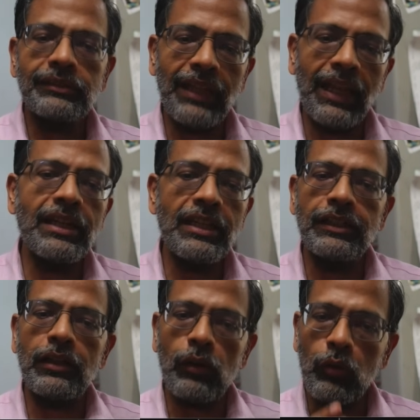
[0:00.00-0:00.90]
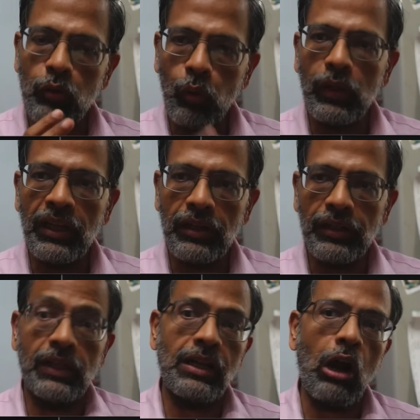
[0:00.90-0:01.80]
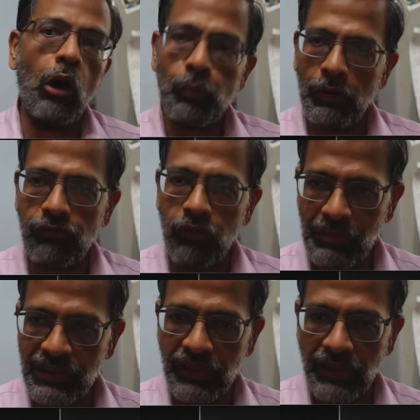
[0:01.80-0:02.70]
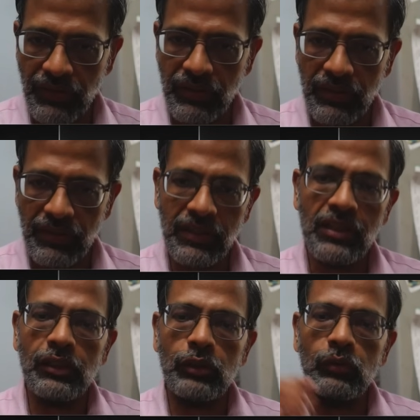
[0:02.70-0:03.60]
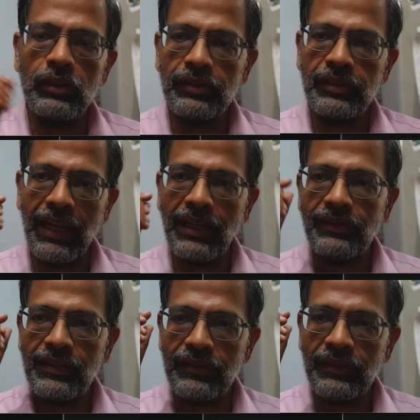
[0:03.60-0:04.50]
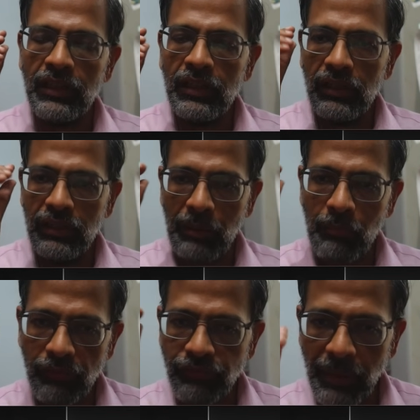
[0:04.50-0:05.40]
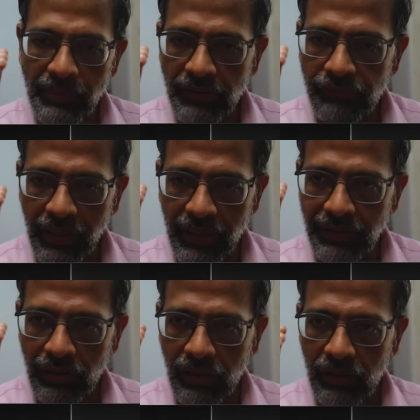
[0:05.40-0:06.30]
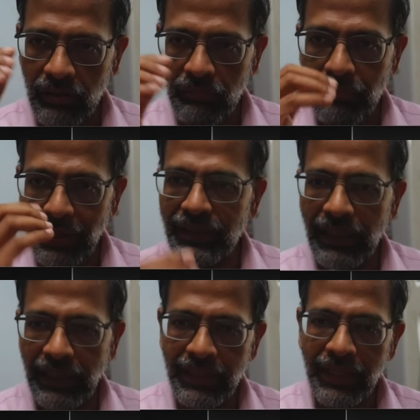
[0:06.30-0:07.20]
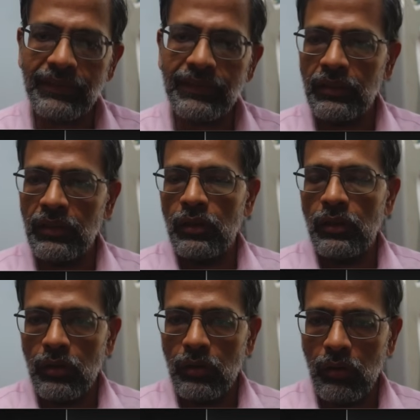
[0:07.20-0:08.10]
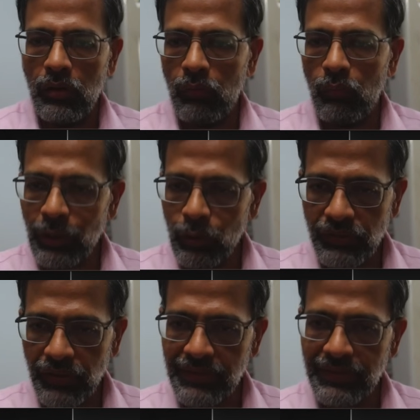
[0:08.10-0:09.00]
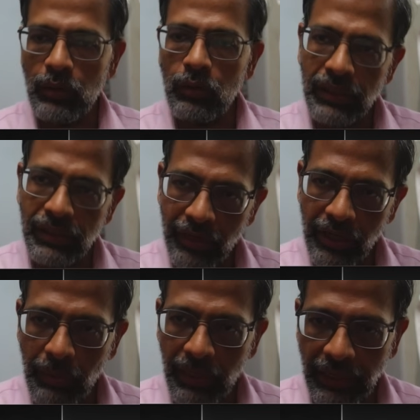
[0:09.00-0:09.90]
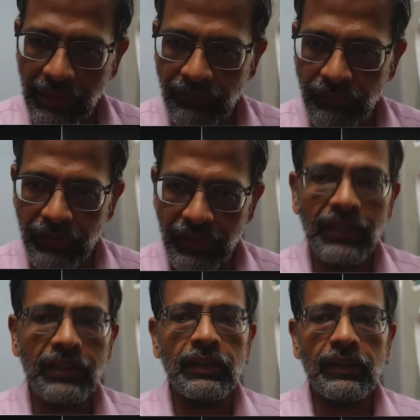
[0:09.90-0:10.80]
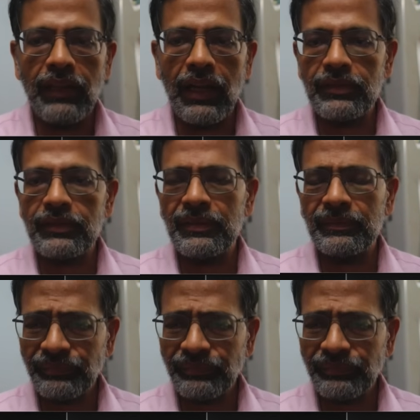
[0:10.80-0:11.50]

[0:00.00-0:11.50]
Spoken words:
10-year rolling return outperformance consistency, you will take this number of times the fund has bet the index 1230 divided by 1958, that is